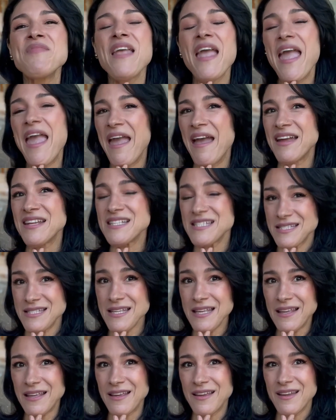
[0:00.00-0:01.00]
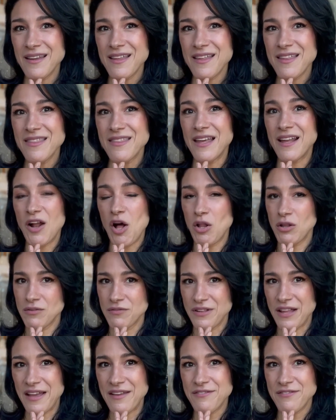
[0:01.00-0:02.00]
and see that all of
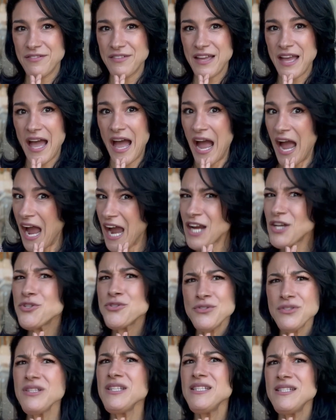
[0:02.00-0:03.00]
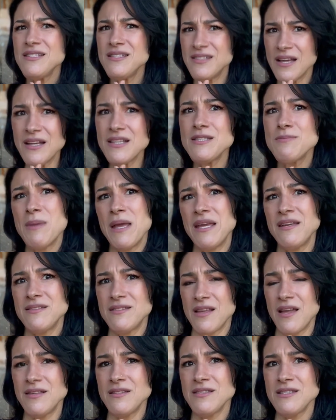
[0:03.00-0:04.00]
life actually does make
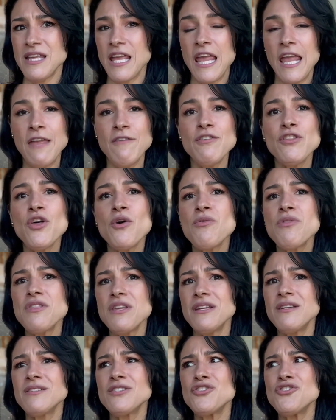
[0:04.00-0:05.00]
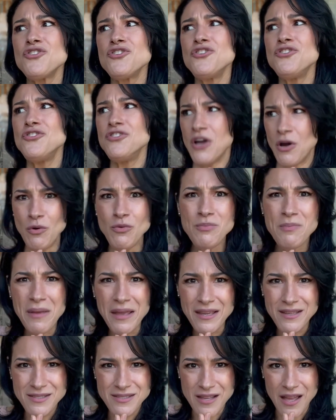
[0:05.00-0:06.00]
sense, even though things don't
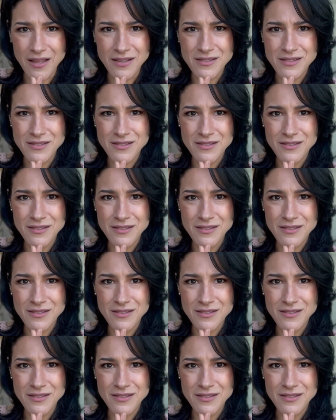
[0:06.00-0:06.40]
make sense.